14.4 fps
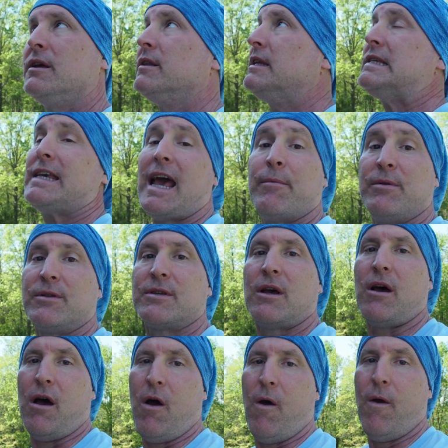These cabins
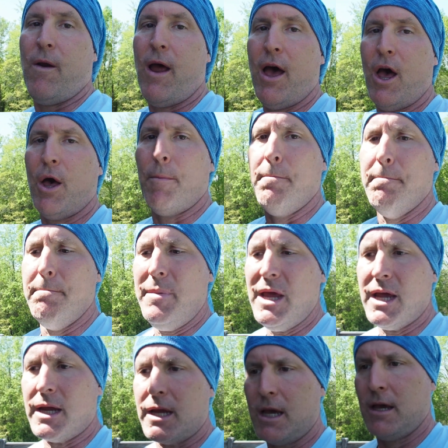are
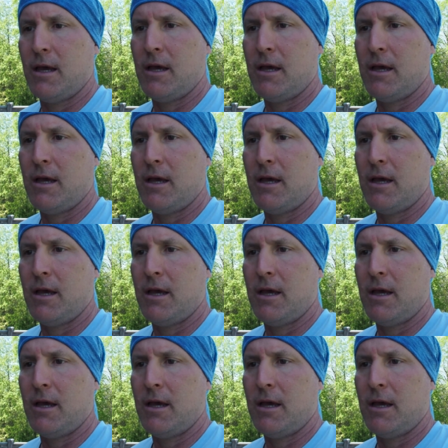big.